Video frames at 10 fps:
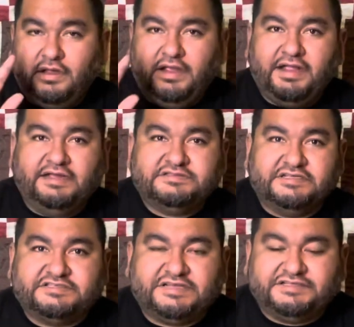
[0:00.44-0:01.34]
Hey guys,
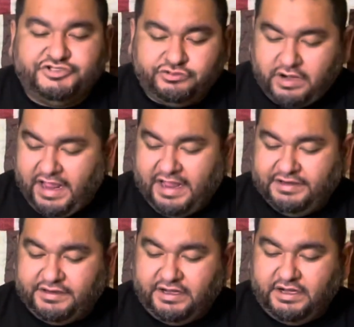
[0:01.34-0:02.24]
it's Tattoo, and
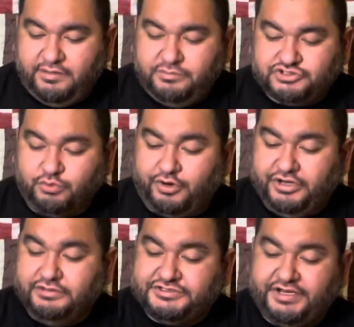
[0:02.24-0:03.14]
so we're gonna do
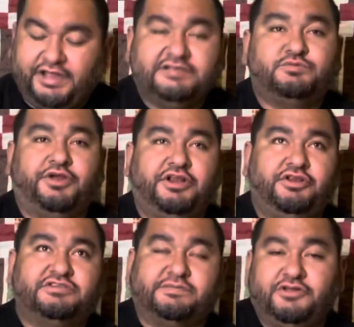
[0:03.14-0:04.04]
today is we're gonna do
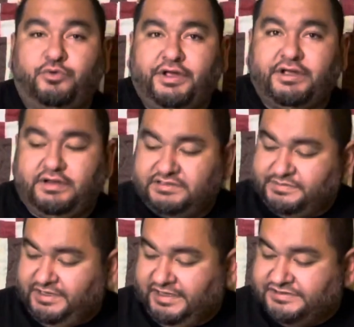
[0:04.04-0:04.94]
something quick, something
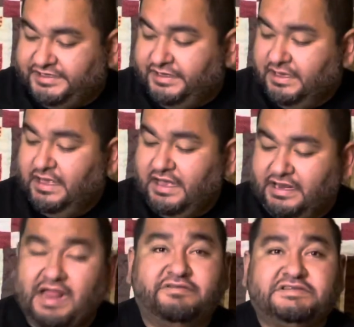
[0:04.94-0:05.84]
easy. A
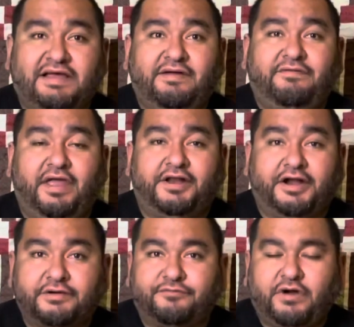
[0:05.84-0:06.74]
lot of us have an air
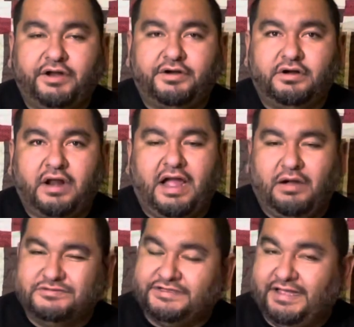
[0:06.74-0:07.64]
fryer. I
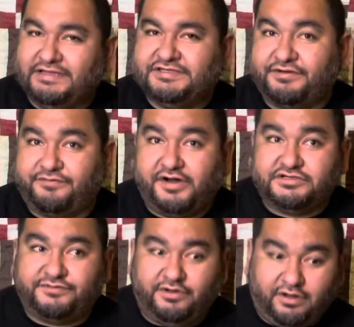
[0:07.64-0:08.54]
was against air fryers
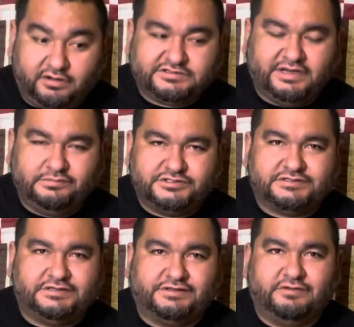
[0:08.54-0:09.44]
for a long time just
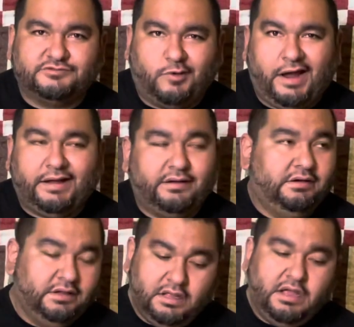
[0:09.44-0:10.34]
because I thought it was whack,
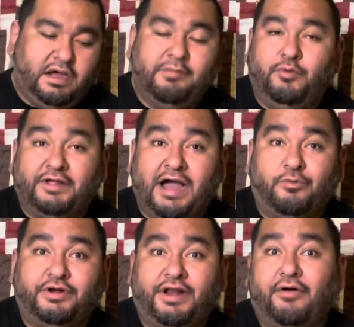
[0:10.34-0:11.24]
but we got
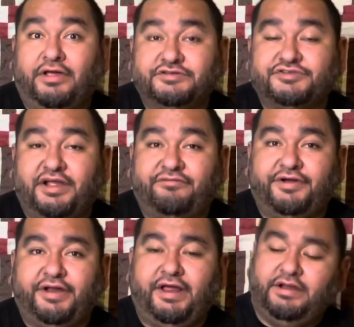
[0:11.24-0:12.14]
one and now I use it every
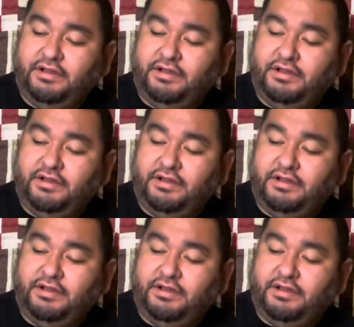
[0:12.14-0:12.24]
day.